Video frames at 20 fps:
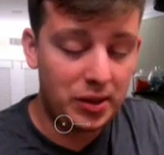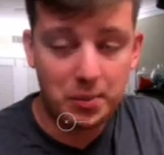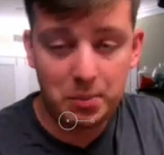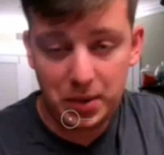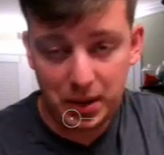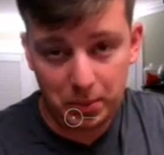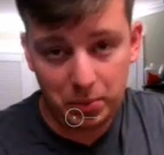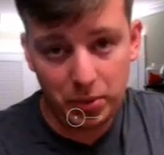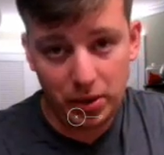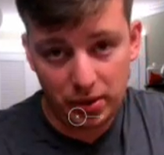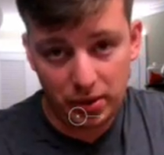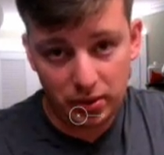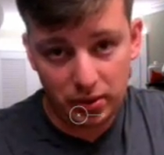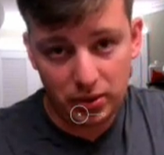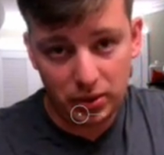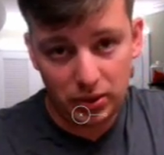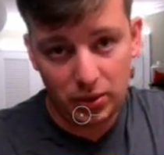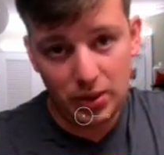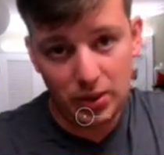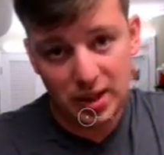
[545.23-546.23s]
the big brother
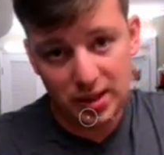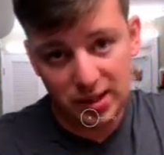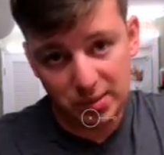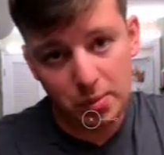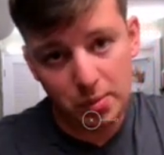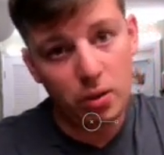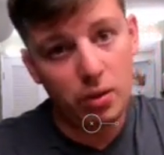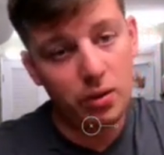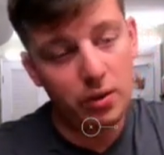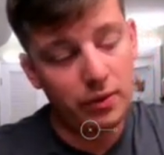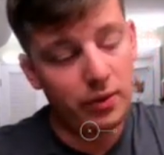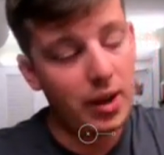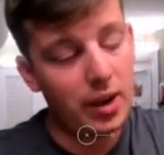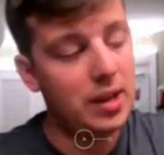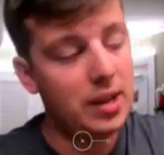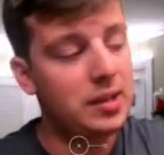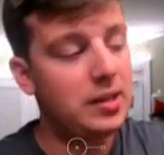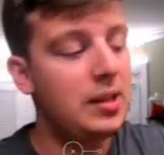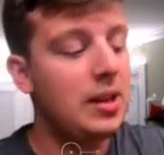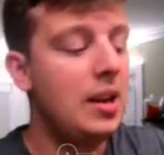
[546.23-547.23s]
to that smaller
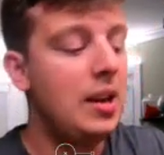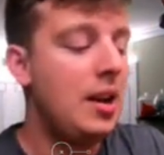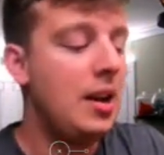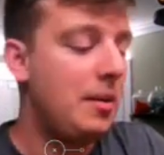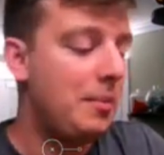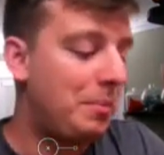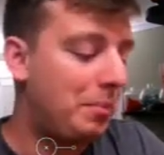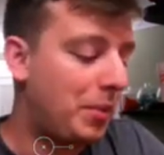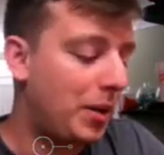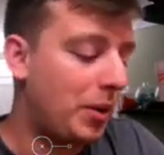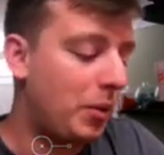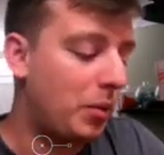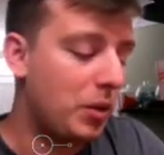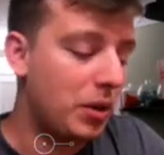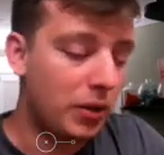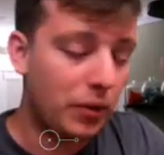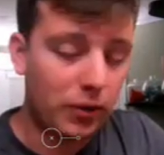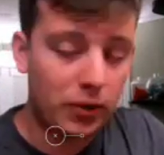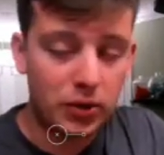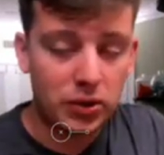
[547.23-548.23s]
device. But when
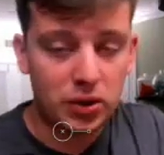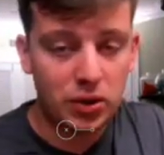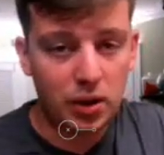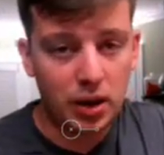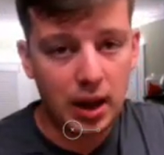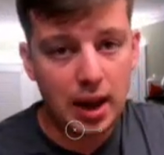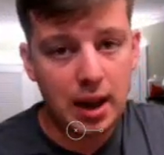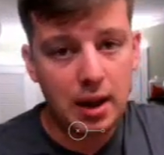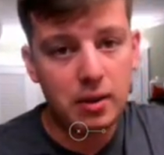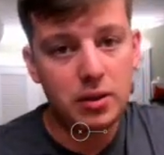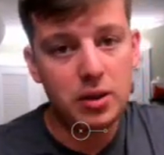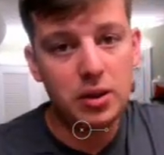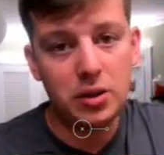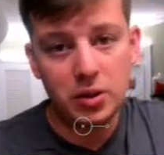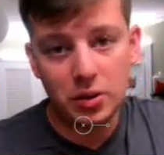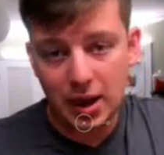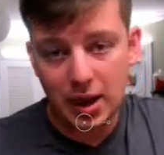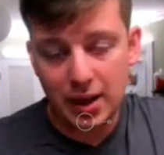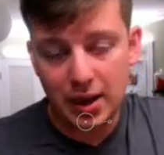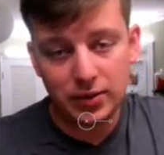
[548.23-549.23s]
you're first starting out, you
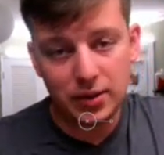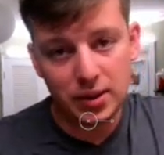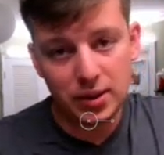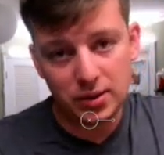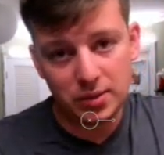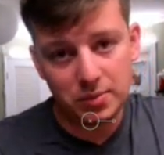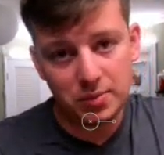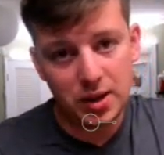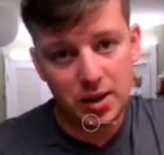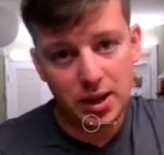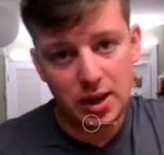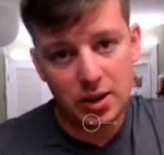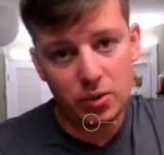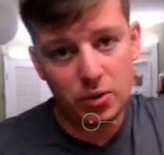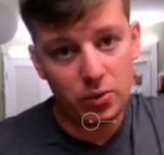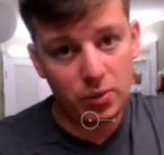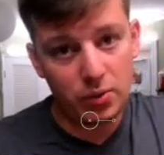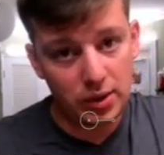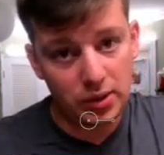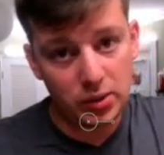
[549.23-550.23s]
don't have tons of money
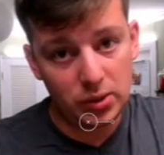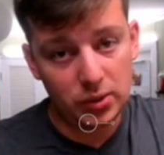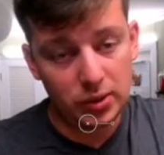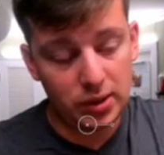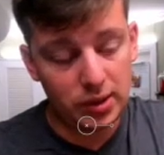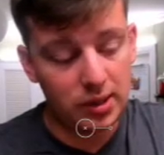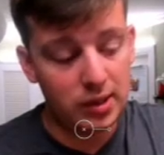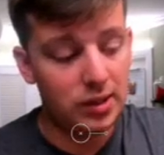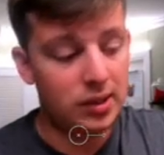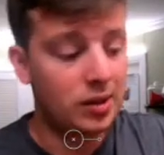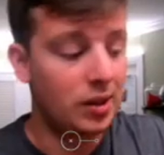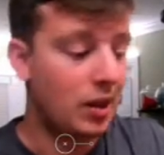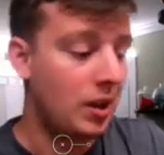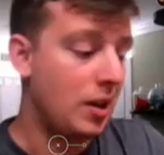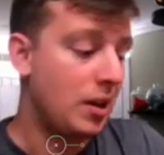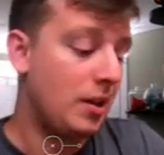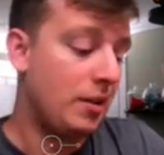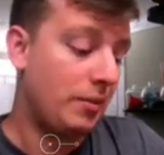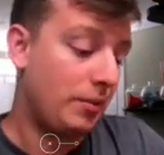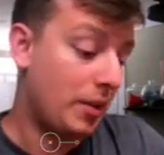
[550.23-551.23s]
or resources.
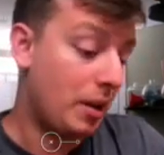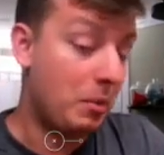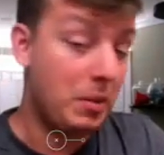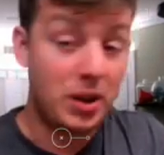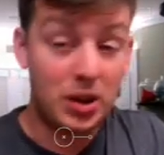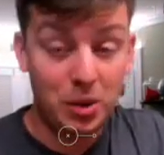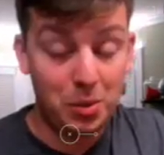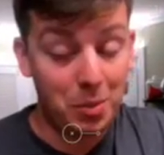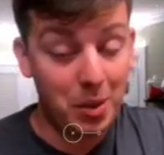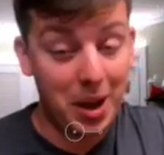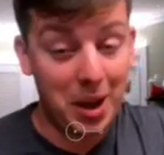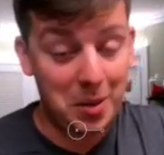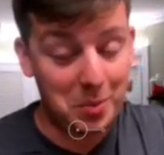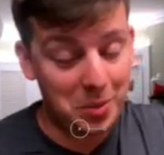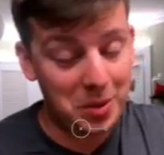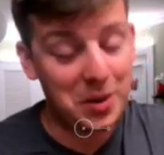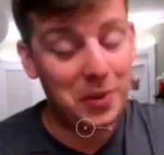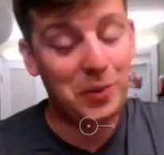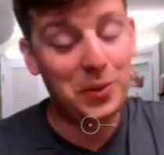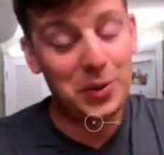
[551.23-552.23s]
I mean, you might,
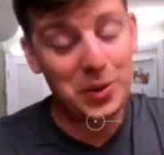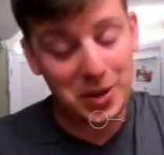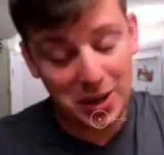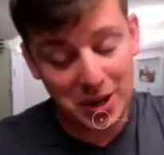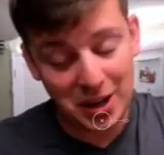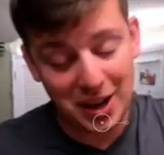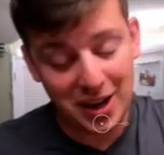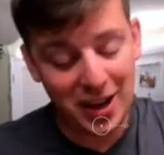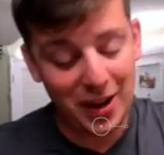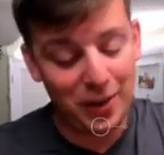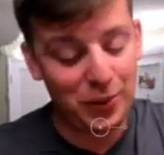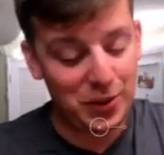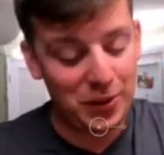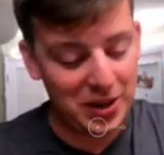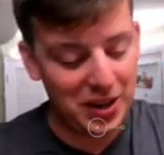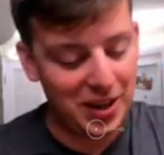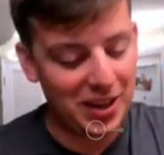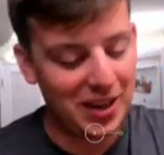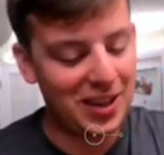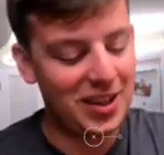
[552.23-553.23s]
but if you didn't, if you
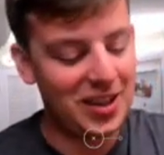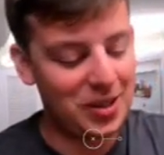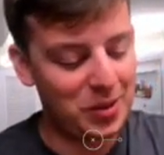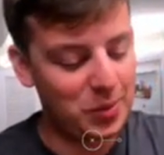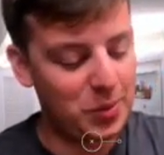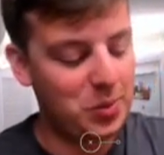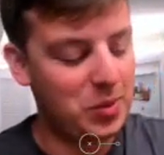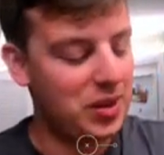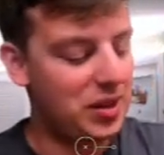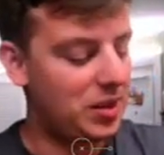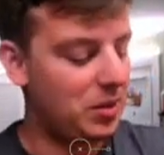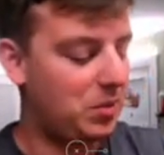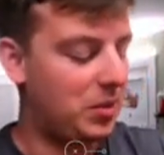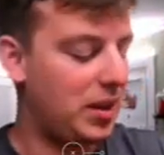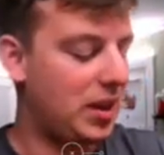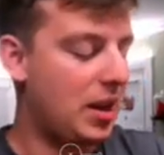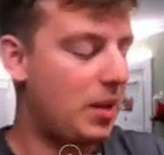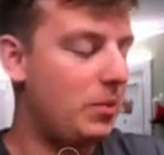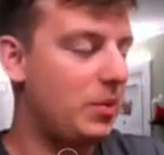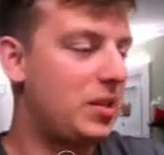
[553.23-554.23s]
didn't, this would be
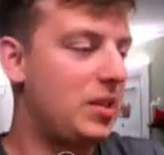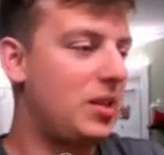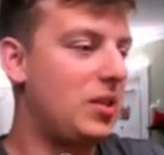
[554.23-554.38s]
something I would